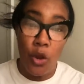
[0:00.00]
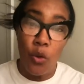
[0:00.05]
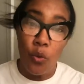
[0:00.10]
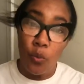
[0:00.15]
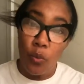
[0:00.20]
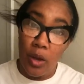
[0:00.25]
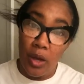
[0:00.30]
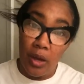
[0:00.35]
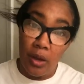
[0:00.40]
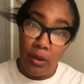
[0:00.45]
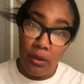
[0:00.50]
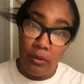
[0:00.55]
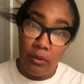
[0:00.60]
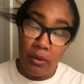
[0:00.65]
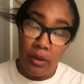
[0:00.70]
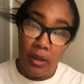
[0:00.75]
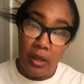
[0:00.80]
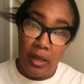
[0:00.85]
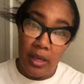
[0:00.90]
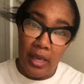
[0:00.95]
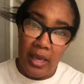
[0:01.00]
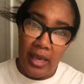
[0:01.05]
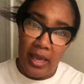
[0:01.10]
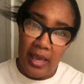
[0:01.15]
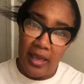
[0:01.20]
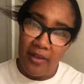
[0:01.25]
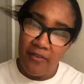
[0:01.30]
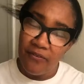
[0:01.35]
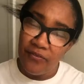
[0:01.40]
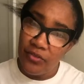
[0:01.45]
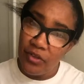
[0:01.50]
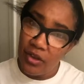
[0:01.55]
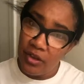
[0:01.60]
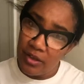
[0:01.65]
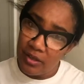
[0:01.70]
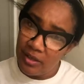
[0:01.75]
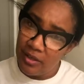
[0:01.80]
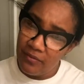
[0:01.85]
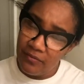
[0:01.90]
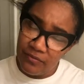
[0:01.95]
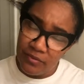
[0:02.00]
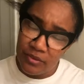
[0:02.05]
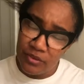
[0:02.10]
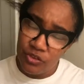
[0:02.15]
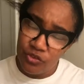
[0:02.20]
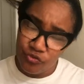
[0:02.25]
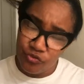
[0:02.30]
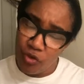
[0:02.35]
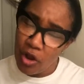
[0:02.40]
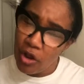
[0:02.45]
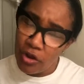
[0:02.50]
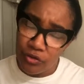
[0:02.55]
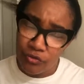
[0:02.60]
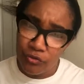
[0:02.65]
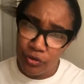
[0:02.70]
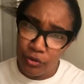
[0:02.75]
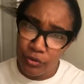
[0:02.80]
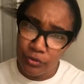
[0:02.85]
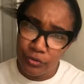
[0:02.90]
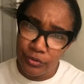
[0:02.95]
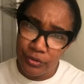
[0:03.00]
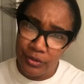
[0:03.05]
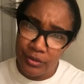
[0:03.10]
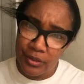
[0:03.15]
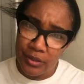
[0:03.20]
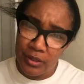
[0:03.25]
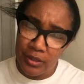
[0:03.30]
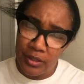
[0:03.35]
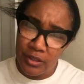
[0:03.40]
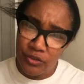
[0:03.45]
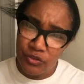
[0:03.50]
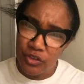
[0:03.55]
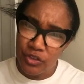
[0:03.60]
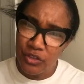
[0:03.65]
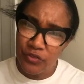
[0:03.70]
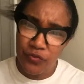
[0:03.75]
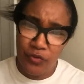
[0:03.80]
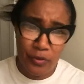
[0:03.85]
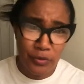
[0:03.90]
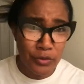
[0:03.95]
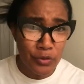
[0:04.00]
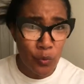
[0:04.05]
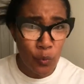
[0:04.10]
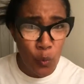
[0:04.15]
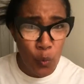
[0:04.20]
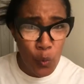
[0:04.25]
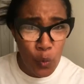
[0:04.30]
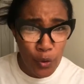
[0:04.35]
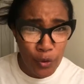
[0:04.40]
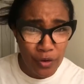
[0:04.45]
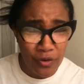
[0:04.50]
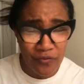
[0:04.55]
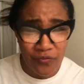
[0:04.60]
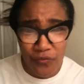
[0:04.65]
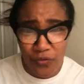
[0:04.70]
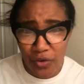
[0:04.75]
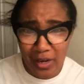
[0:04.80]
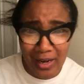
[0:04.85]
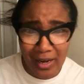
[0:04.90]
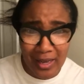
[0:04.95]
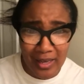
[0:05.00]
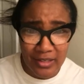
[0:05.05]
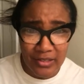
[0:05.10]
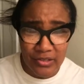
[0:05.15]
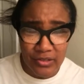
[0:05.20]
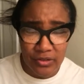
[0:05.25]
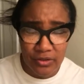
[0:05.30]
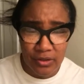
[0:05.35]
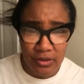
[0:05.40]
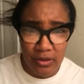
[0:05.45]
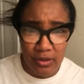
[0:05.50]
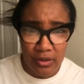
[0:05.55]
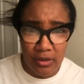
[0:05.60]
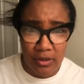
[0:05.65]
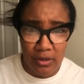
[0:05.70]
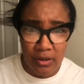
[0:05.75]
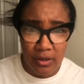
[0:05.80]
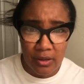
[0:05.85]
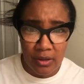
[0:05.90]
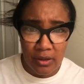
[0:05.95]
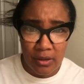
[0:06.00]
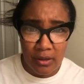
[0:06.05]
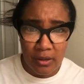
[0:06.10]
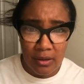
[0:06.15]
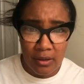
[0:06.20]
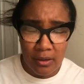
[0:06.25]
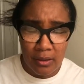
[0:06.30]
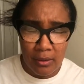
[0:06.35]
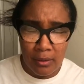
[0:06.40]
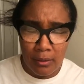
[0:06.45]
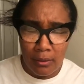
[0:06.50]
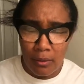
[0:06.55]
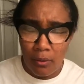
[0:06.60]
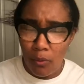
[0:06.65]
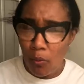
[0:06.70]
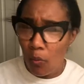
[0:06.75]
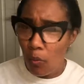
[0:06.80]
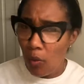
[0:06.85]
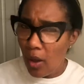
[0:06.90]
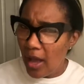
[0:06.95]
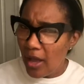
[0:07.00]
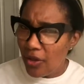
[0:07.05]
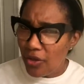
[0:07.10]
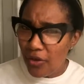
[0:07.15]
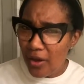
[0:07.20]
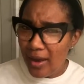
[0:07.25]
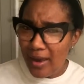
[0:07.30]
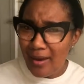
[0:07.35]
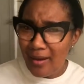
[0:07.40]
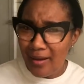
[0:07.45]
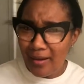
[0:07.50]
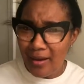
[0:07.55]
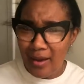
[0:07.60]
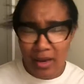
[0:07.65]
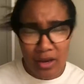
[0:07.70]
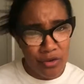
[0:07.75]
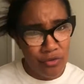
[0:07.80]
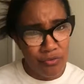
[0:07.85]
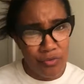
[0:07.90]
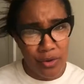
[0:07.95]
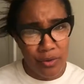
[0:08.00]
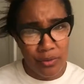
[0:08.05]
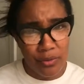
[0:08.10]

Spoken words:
Well, if the straw grows just from some water and fertilizer, why your hair can't grow?